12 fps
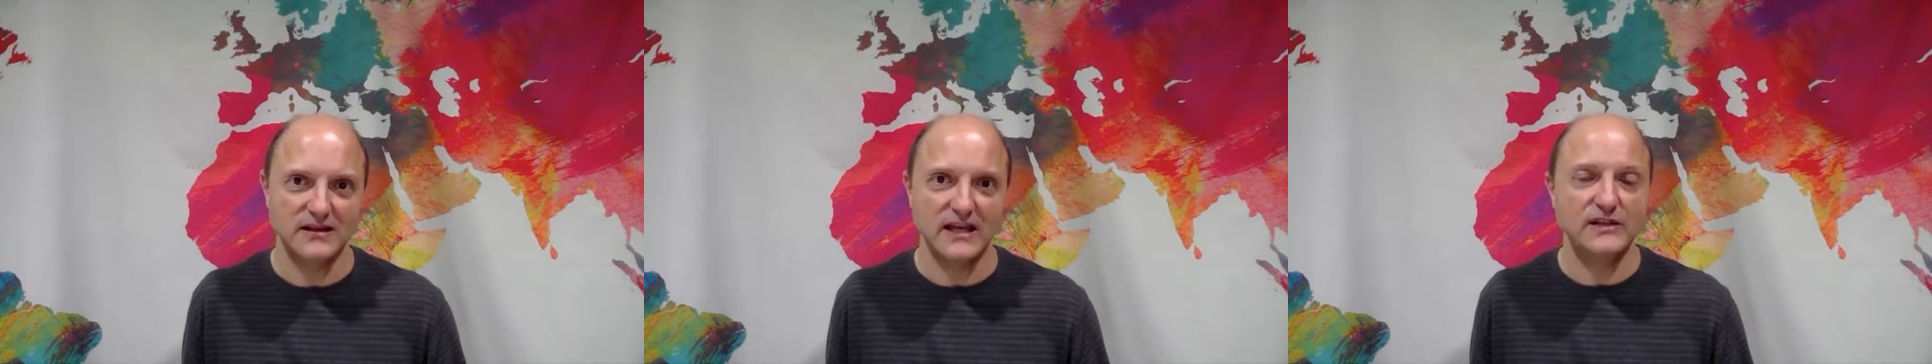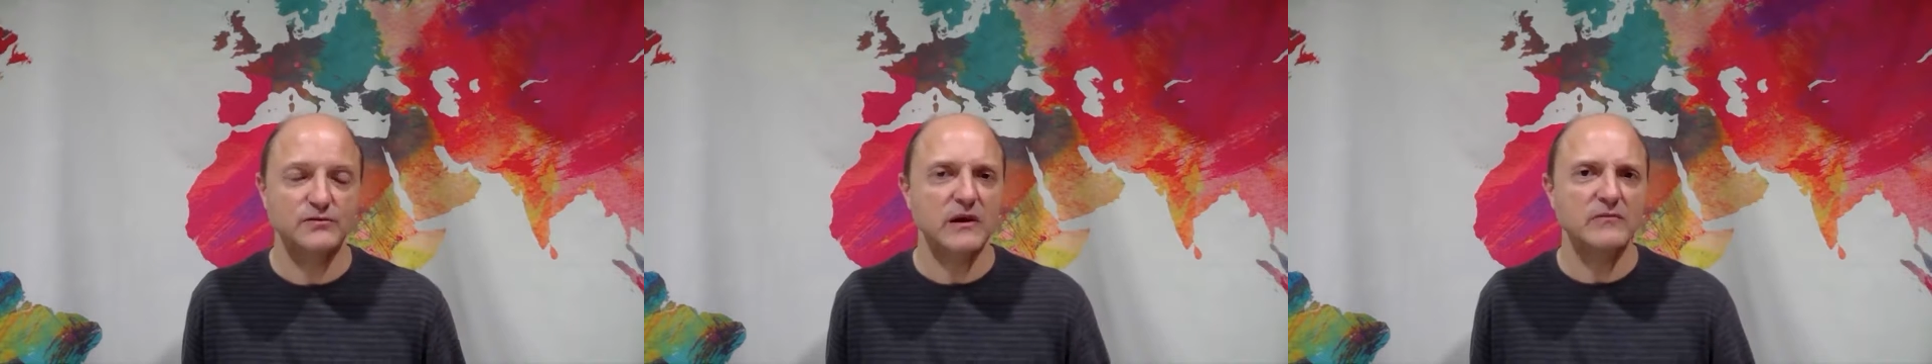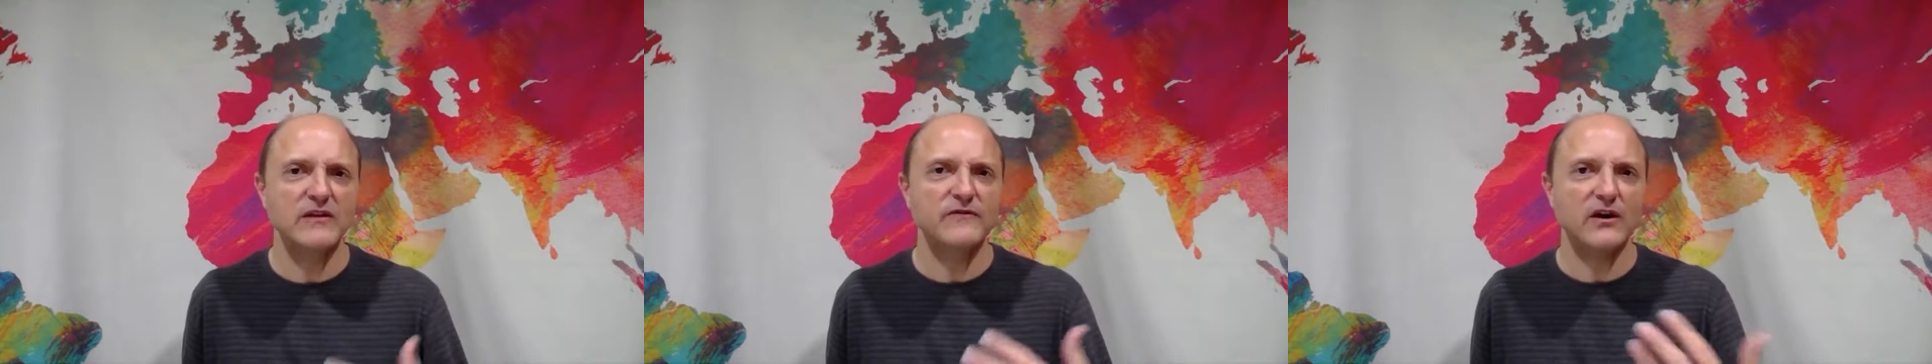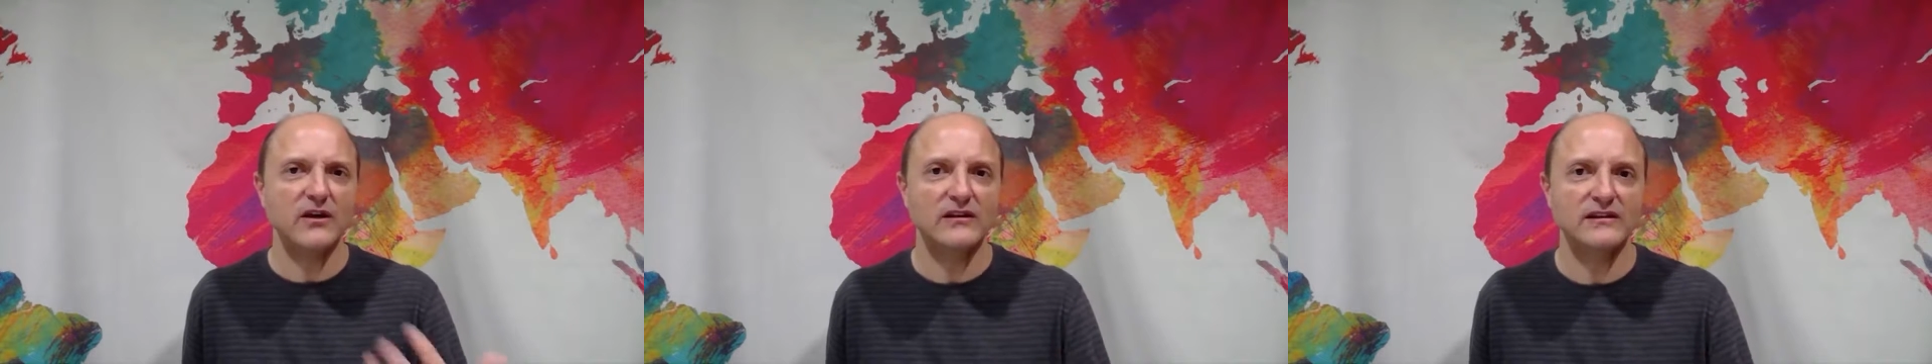It's when we
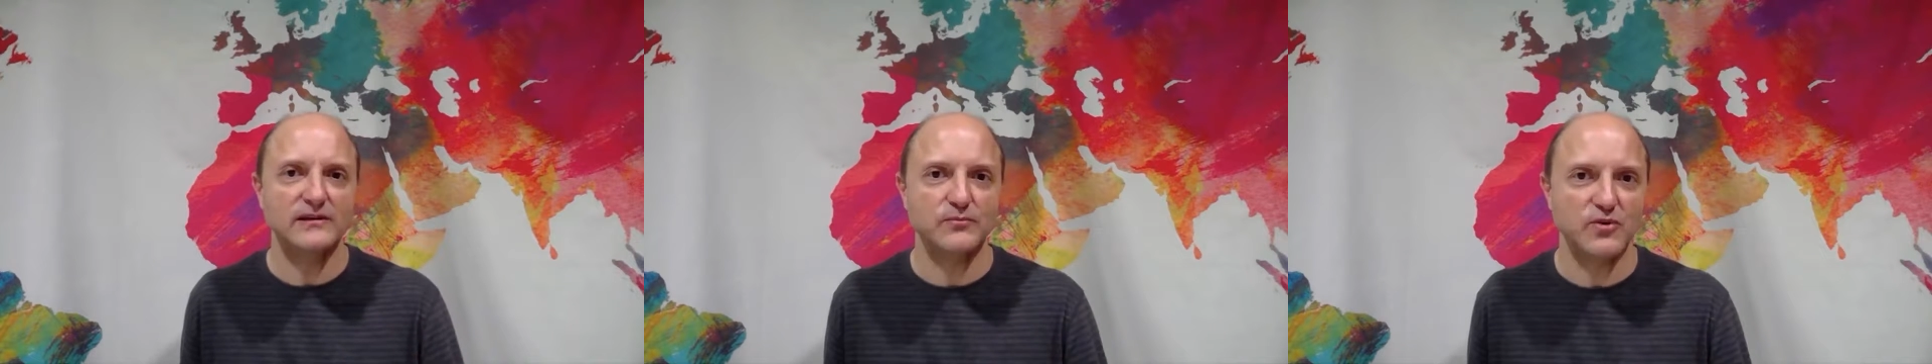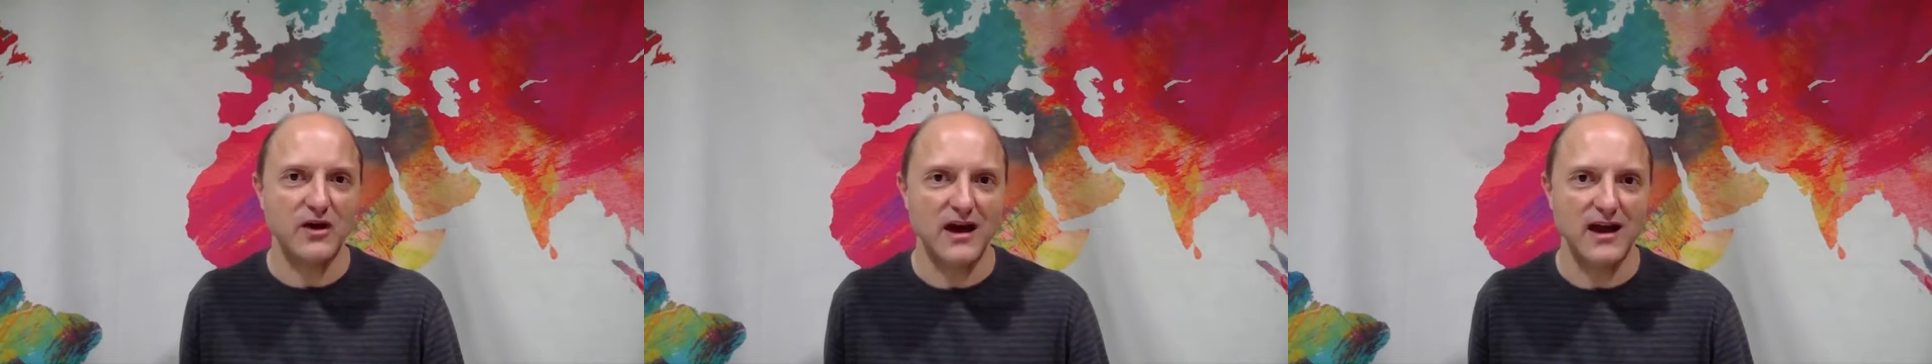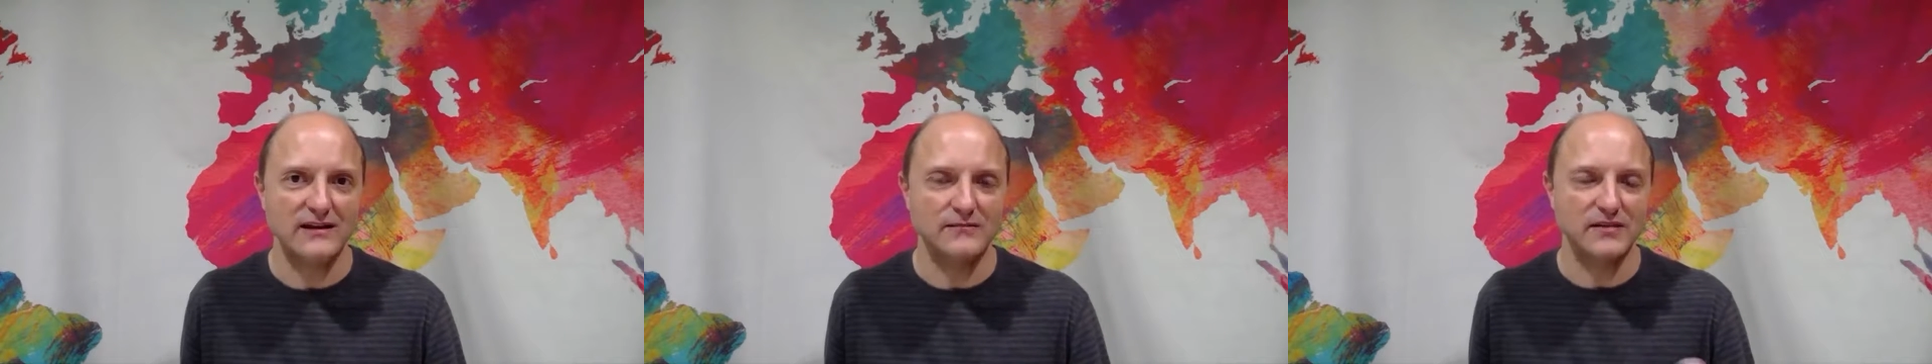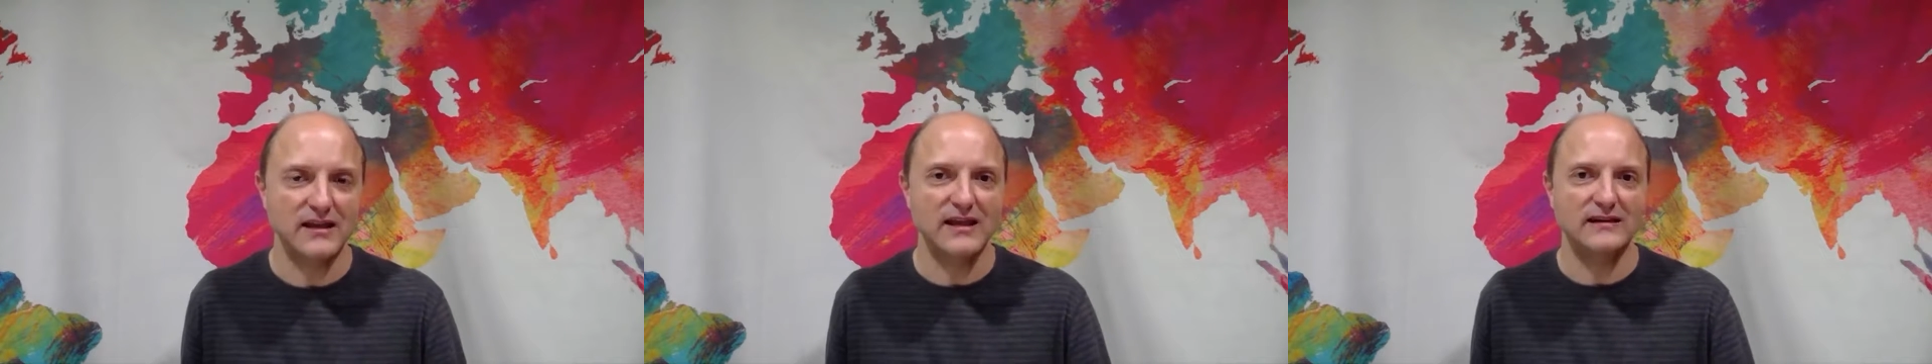fall into pride
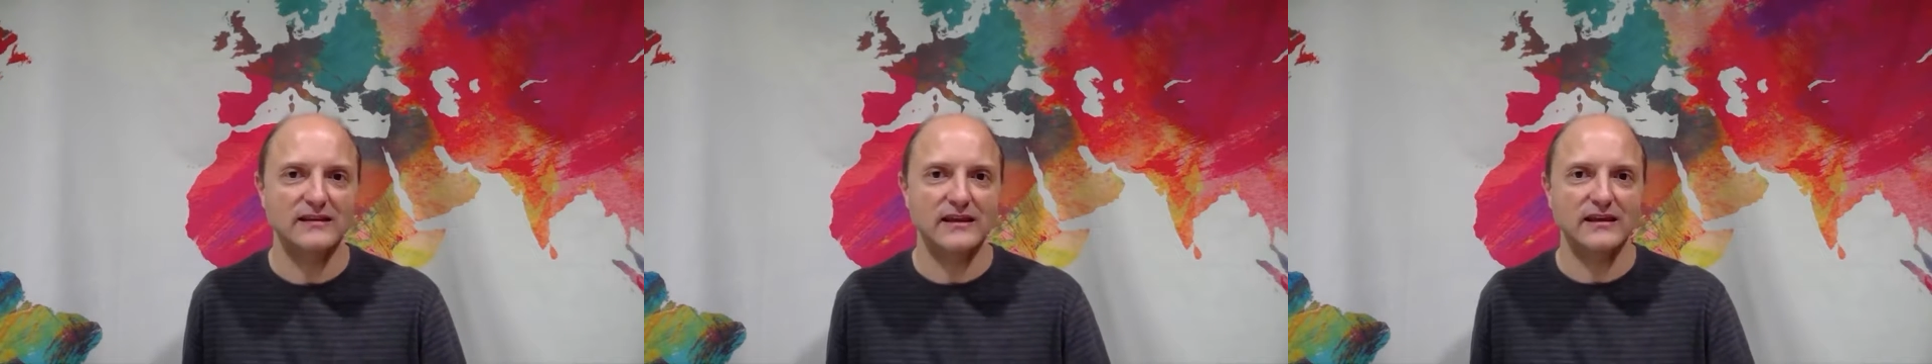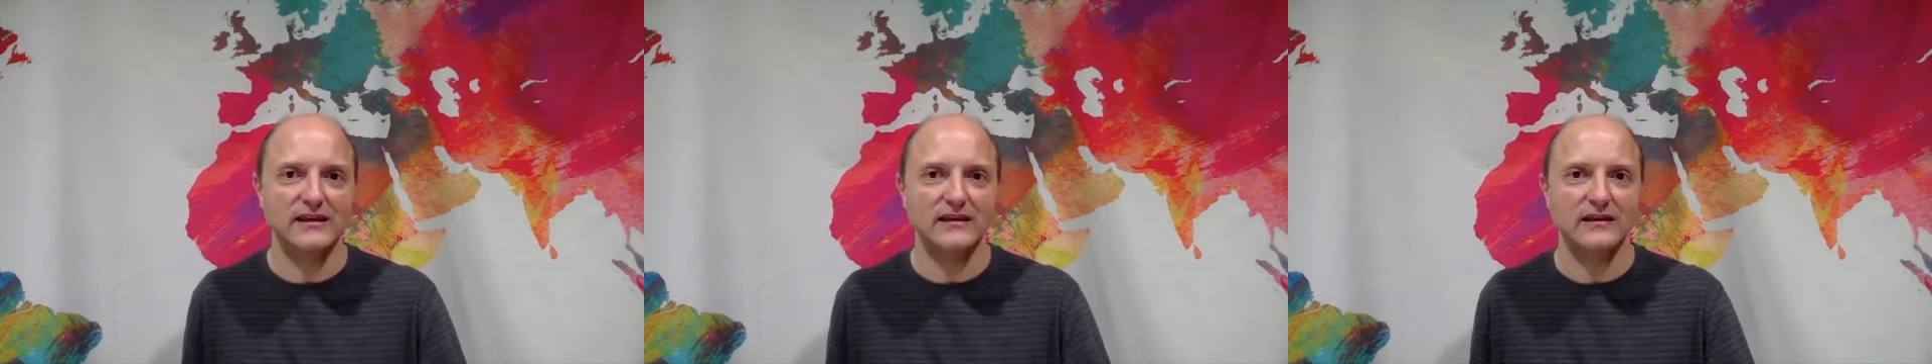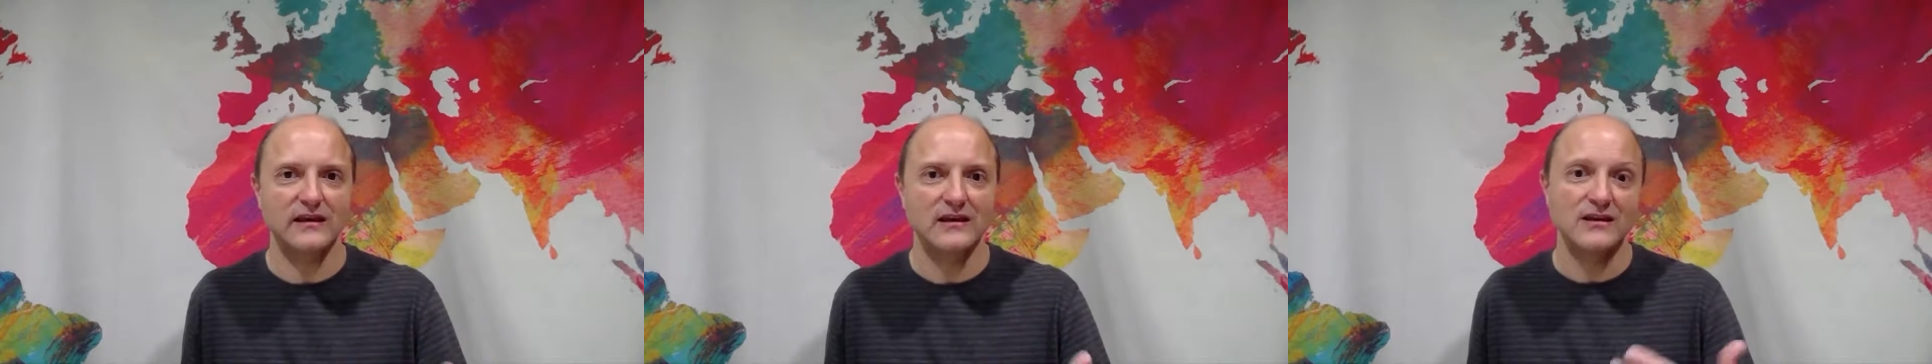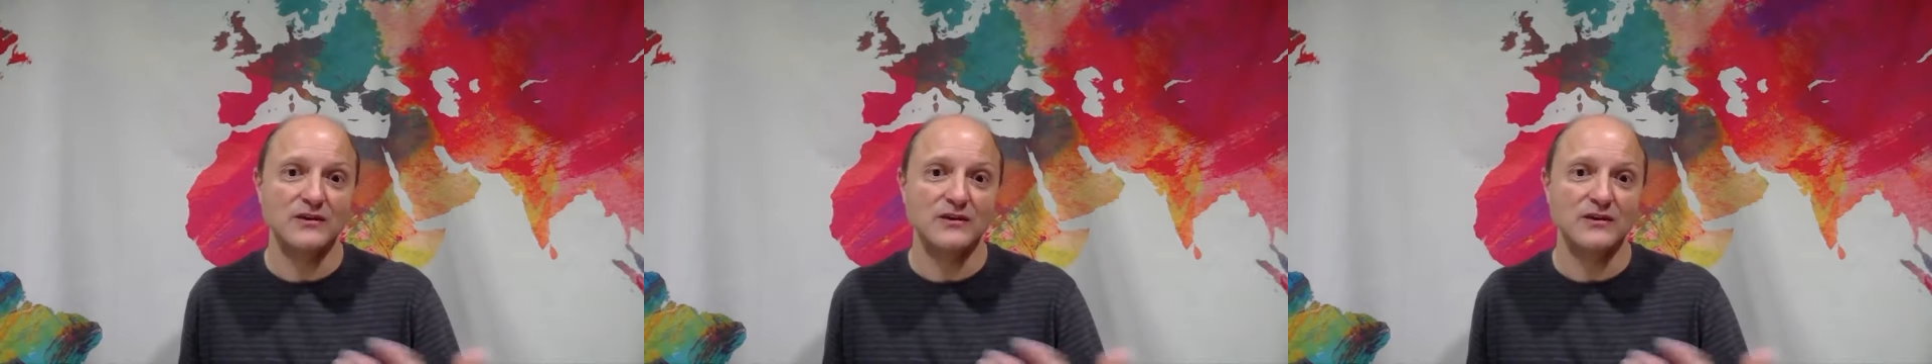and begin thinking,